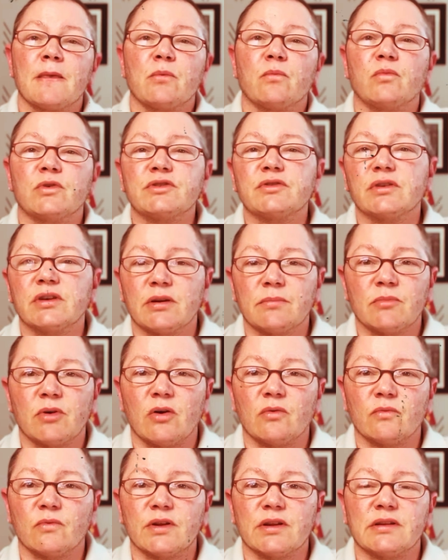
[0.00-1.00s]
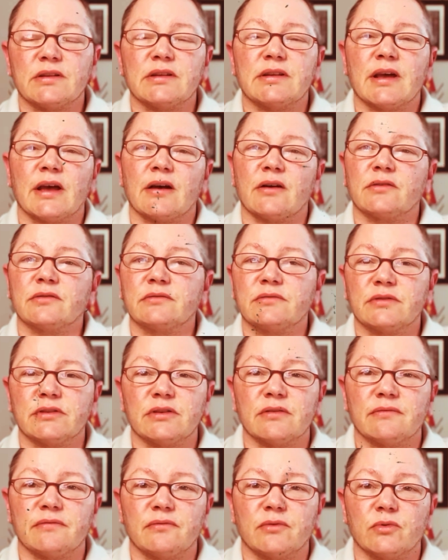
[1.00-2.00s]
Once you get them all written down,
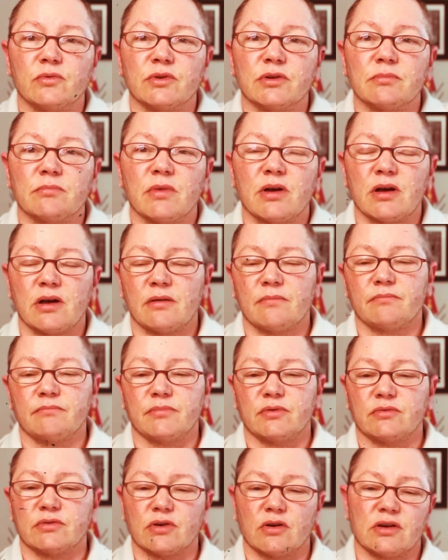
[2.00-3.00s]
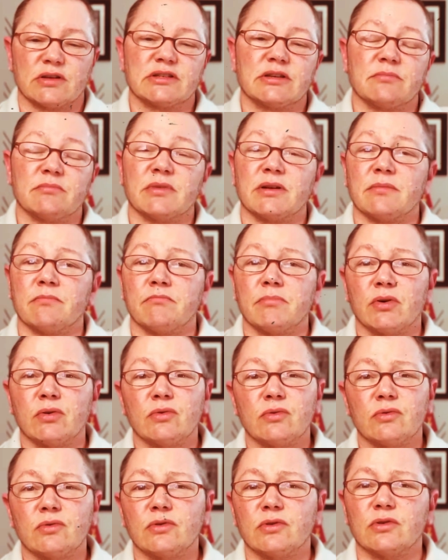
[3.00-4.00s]
you fold them up, you toss them in a
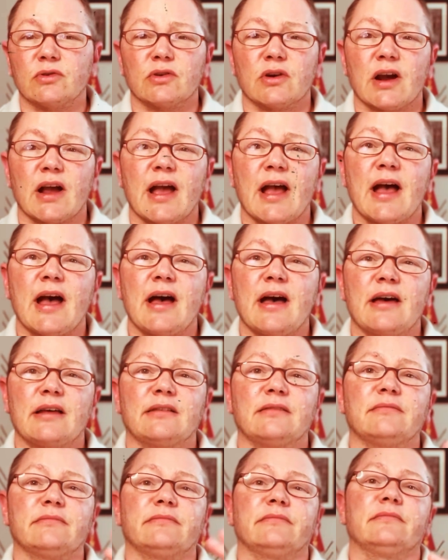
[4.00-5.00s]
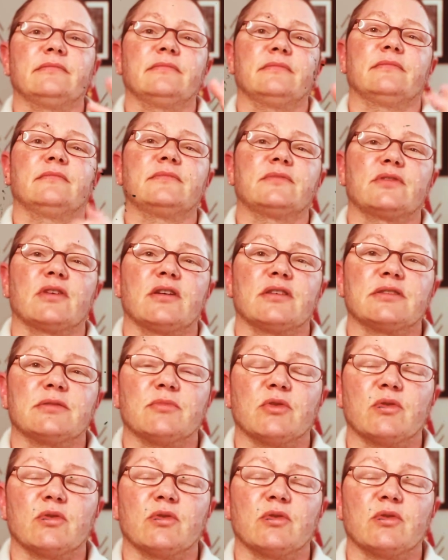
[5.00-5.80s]
bowl or a hat, toss them